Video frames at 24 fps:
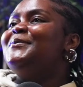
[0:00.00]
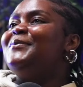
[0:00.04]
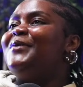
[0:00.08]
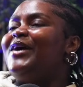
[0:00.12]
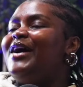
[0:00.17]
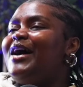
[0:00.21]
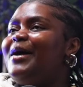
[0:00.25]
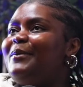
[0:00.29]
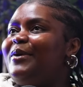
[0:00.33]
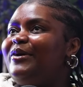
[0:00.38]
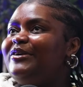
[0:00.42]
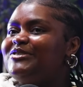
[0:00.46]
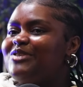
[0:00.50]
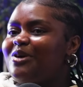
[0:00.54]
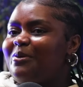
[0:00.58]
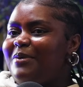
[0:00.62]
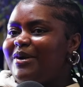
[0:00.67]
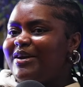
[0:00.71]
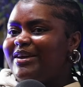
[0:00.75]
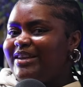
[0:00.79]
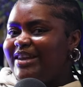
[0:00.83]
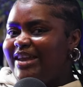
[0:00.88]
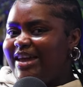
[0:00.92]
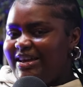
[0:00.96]
But um, I want to talk
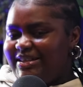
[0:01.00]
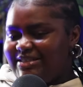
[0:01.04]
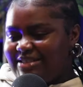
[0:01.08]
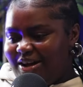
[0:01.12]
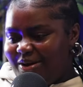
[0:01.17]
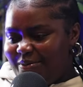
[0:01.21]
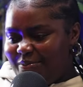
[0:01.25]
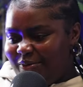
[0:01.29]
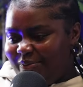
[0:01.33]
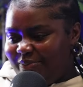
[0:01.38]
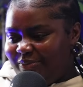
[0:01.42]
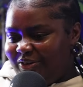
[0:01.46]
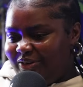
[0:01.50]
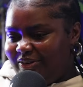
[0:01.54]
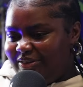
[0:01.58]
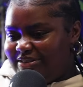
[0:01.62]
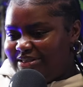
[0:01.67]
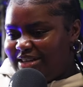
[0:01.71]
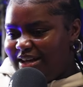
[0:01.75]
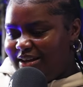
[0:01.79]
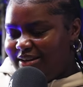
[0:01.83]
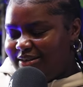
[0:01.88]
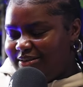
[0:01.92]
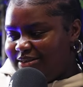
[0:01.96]
about your latest album though,
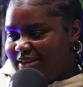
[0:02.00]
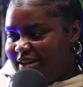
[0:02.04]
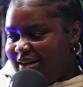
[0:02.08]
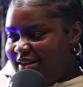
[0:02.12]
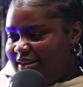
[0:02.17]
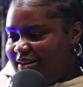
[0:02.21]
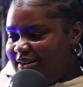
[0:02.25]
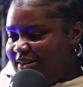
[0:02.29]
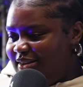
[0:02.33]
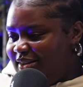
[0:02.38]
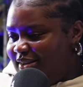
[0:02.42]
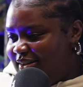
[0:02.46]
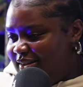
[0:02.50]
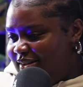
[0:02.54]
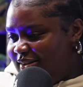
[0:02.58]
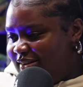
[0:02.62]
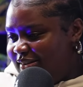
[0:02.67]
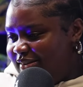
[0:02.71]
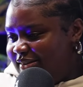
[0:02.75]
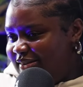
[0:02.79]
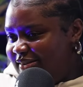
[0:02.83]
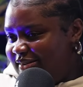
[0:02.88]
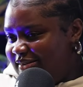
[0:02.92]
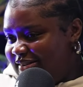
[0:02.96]
Dali
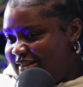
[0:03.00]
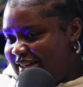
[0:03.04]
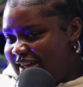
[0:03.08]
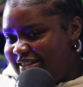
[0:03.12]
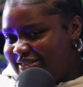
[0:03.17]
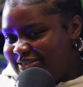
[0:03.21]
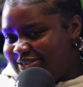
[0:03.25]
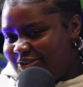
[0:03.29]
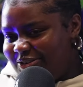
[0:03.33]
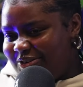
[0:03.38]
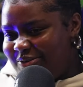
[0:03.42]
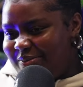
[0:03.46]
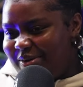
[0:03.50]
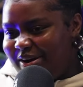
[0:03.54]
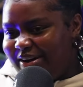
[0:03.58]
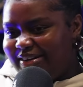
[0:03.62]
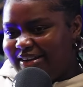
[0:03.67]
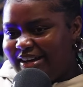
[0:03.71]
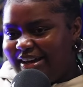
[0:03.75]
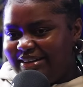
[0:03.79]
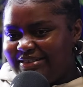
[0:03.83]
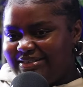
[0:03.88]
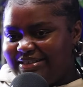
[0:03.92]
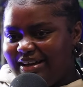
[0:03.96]
Dali. Yeah. Yes, talk
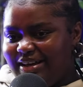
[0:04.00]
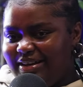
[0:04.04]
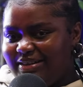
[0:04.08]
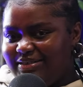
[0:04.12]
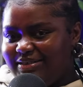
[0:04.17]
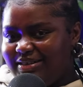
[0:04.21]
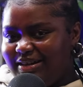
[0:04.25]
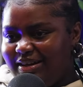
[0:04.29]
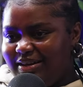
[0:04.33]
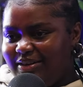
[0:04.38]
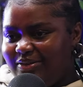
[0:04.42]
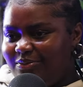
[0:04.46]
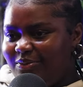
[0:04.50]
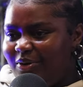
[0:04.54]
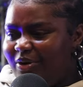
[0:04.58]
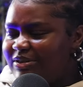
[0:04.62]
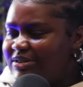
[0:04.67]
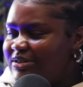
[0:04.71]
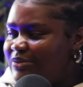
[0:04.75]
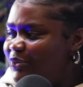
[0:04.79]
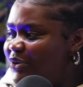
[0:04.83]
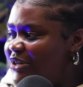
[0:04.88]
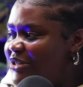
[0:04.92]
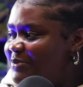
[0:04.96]
about that, Dali Dali.
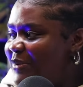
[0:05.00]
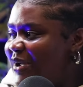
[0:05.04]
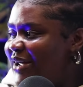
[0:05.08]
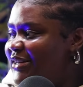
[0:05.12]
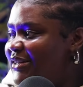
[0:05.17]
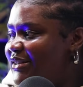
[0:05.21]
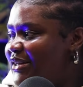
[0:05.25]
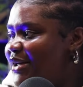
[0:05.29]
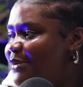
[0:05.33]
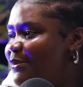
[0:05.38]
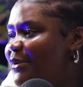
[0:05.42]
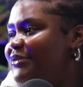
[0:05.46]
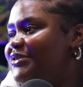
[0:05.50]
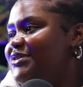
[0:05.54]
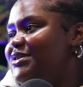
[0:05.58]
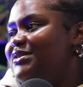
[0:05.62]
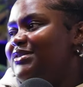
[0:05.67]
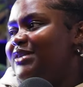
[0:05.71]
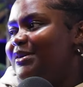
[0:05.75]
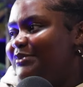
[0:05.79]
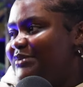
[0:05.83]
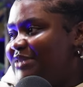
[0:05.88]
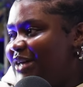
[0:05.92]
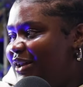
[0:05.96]
What's what inspired the name?
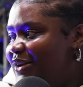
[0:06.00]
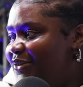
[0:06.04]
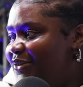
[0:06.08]
Obviously, the name